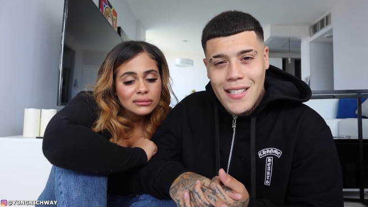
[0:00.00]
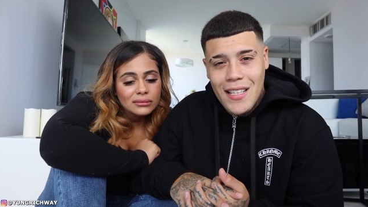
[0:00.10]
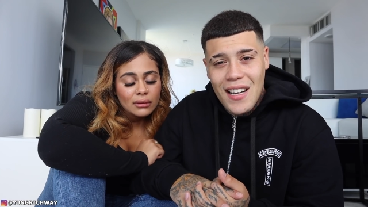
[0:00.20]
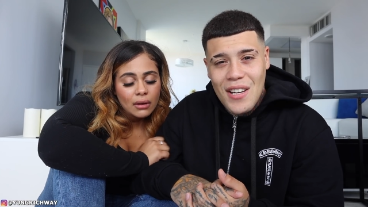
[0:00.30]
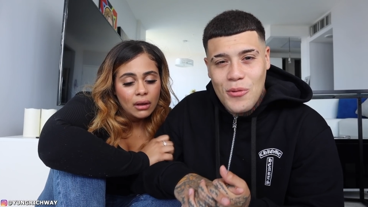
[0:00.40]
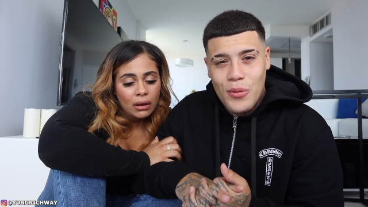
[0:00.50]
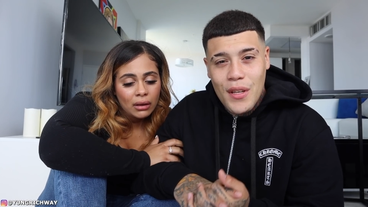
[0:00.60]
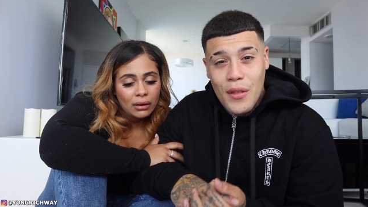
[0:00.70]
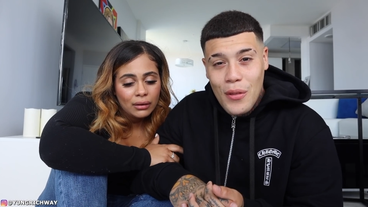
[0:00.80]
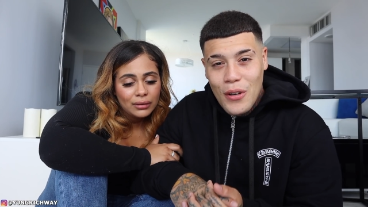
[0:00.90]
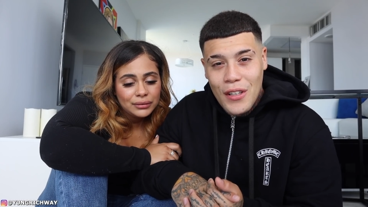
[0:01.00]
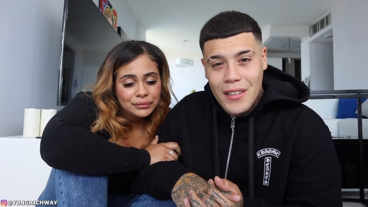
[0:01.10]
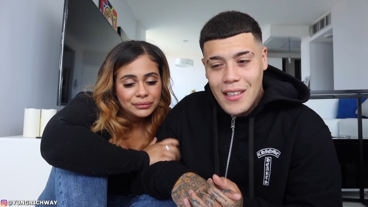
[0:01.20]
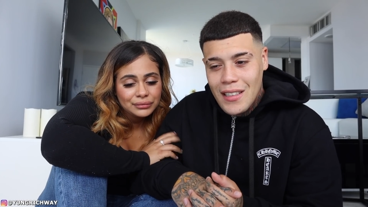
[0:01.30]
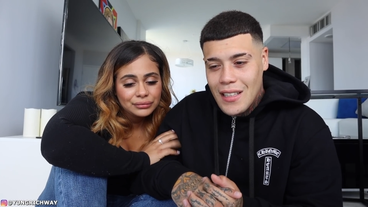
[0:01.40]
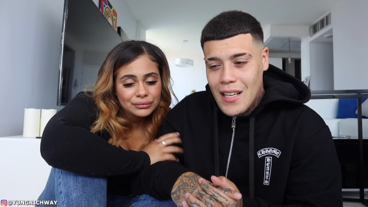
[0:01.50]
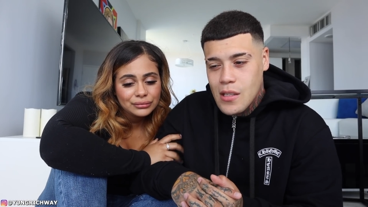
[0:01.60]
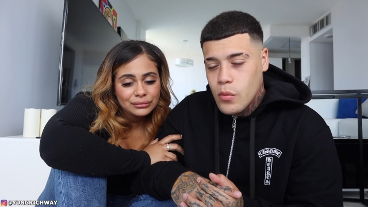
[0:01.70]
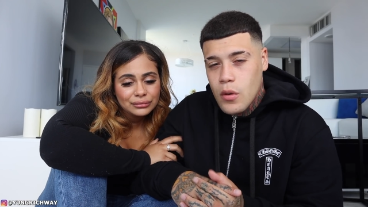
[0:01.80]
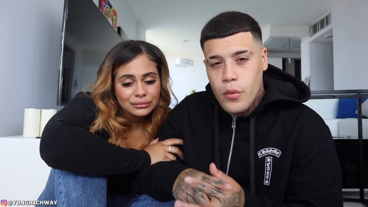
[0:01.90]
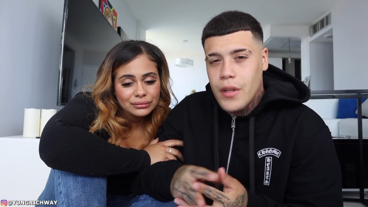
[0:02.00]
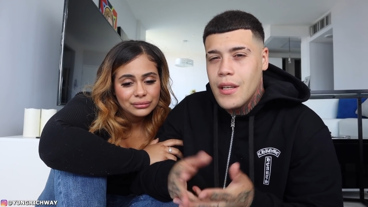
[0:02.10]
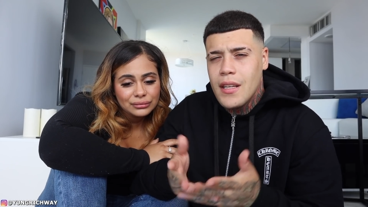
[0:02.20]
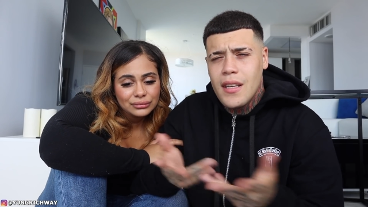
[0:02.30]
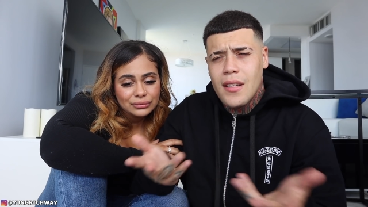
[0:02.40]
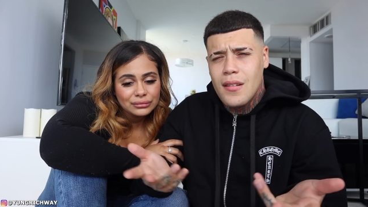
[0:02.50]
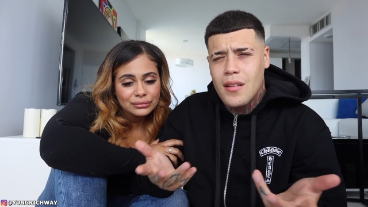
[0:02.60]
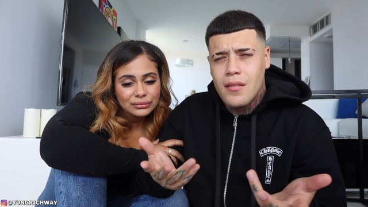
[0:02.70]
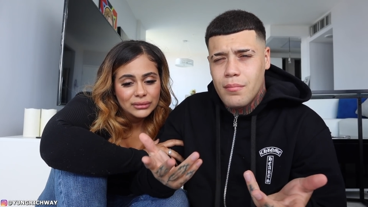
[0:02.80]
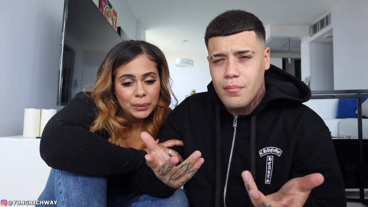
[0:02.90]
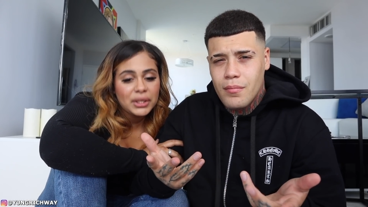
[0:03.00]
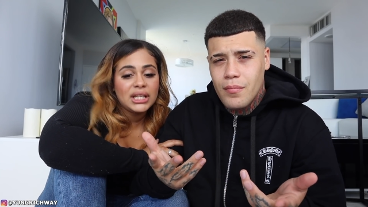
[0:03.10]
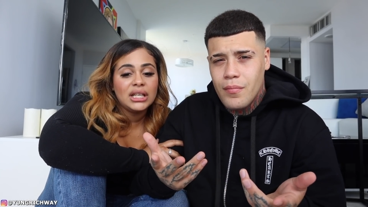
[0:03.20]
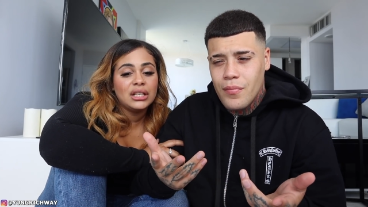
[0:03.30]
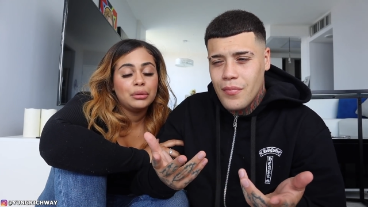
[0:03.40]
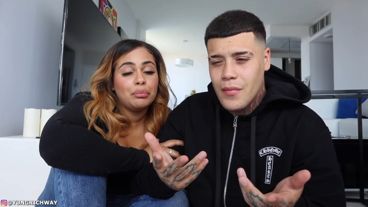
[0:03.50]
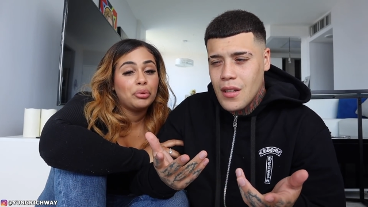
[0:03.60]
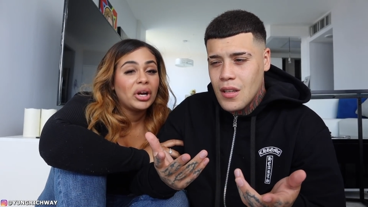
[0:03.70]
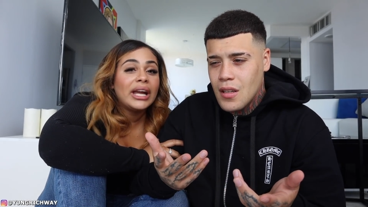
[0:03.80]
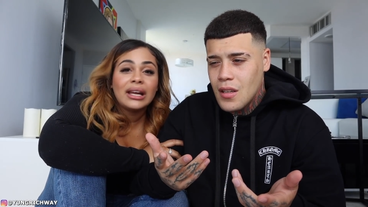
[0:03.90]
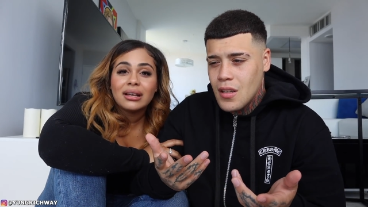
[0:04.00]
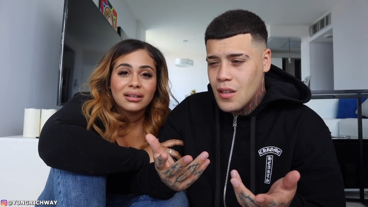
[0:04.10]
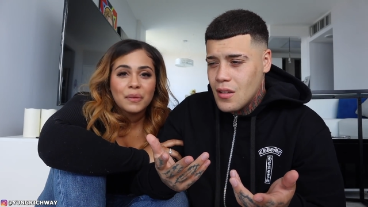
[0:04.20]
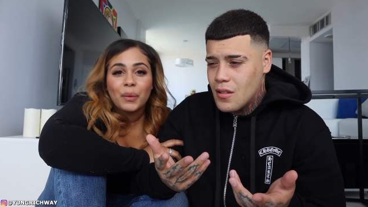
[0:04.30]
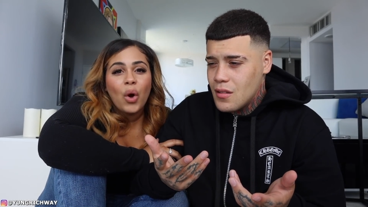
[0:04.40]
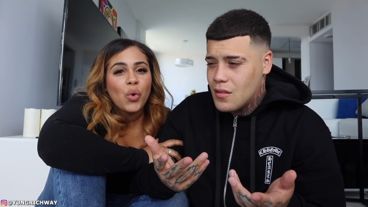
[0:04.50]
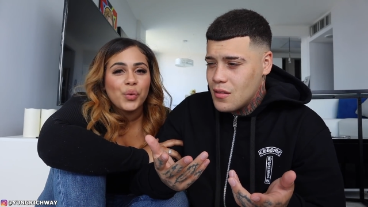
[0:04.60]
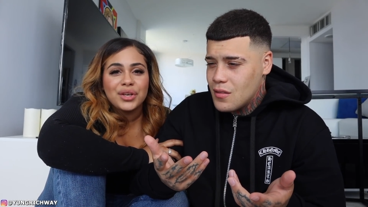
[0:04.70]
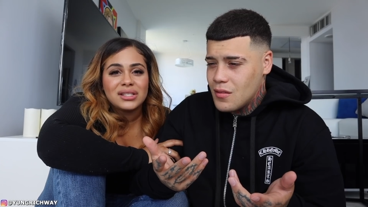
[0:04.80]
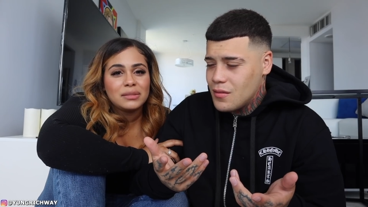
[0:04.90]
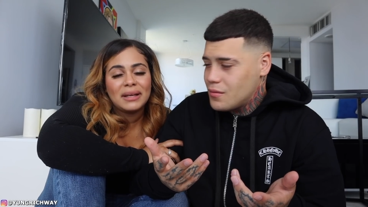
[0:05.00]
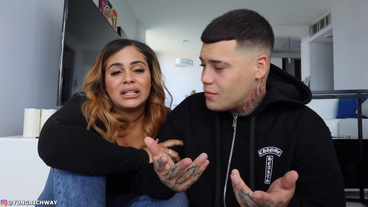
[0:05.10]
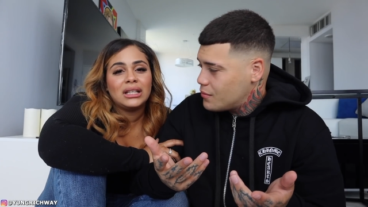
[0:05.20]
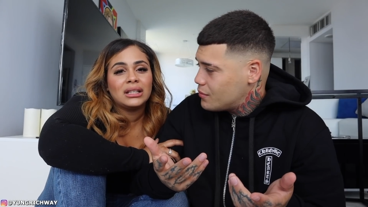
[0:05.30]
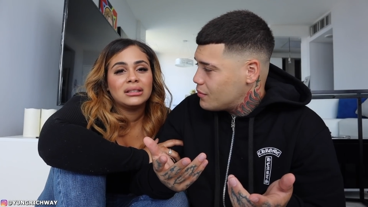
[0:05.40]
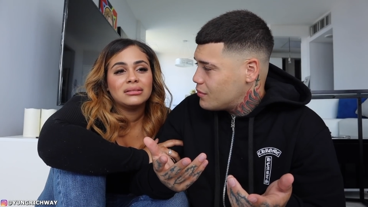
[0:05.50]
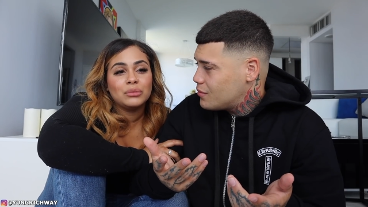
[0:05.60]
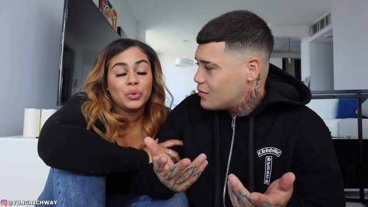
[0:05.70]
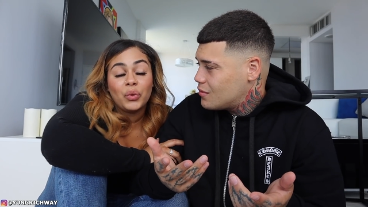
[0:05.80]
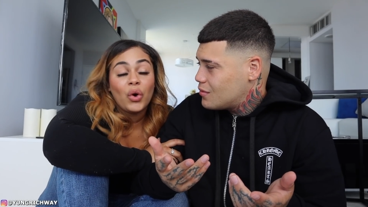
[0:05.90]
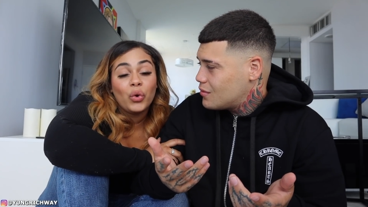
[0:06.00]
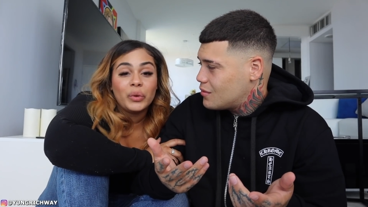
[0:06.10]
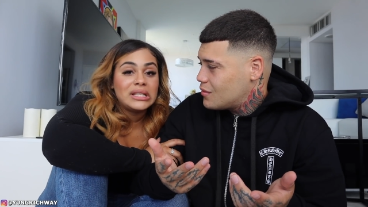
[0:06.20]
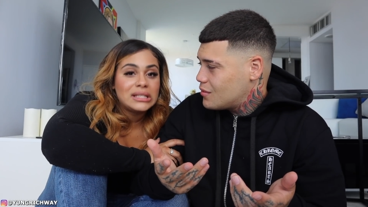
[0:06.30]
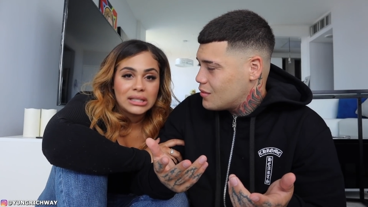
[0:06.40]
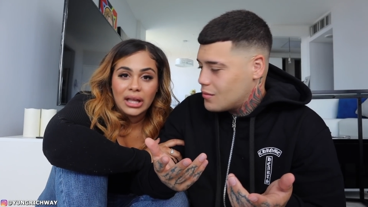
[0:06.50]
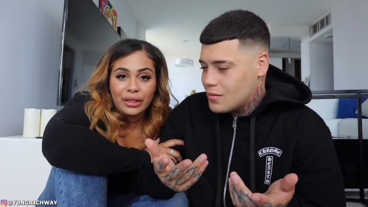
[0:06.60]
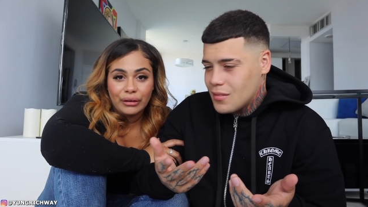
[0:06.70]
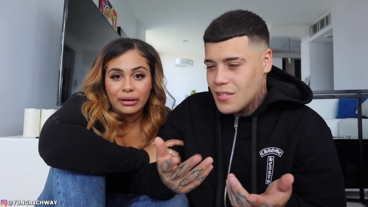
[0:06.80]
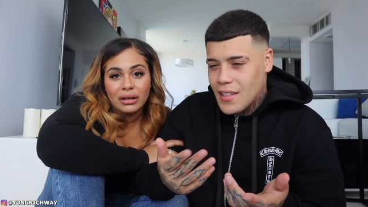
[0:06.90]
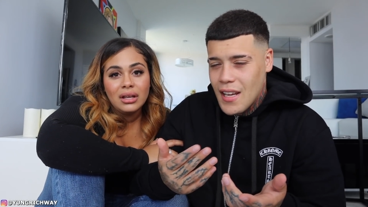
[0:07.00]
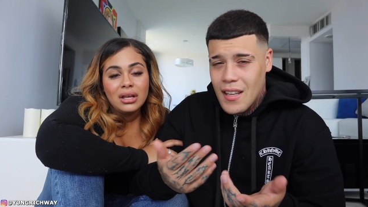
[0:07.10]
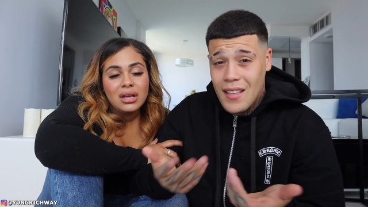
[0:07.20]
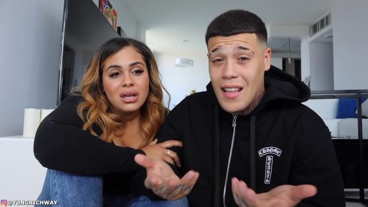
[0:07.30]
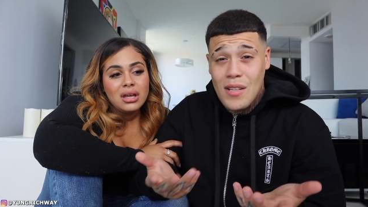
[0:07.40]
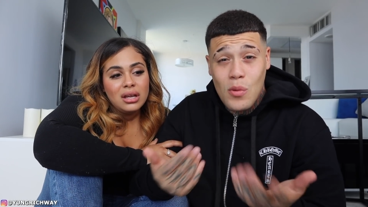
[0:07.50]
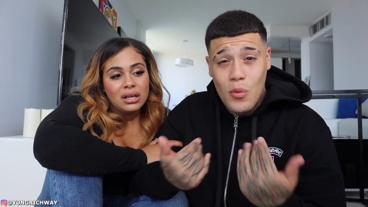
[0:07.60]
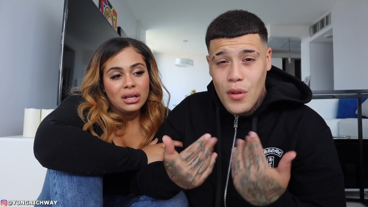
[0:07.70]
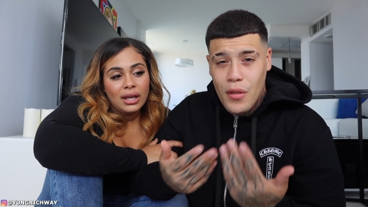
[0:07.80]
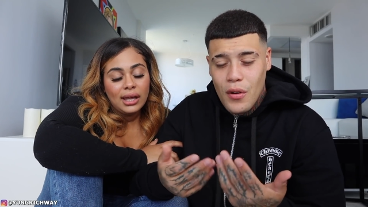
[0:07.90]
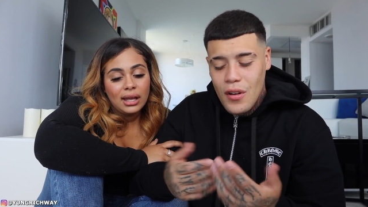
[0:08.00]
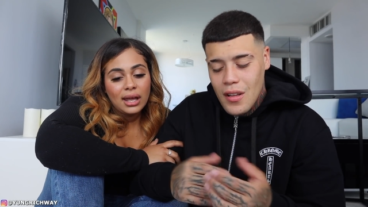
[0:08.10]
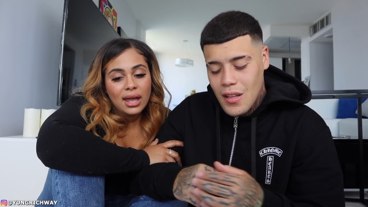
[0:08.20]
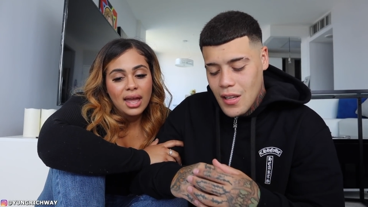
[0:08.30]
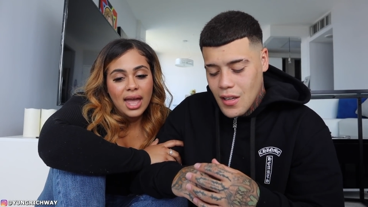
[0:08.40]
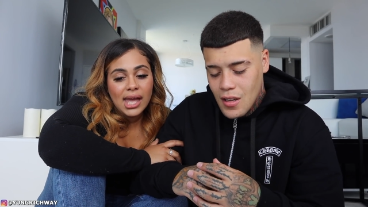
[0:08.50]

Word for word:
Speaker 1: the time, we thought that that's what we needed
Speaker 2: we needed to break. We were always spending, we were always together. Yeah,
Speaker 1: like that's what we thought. Like,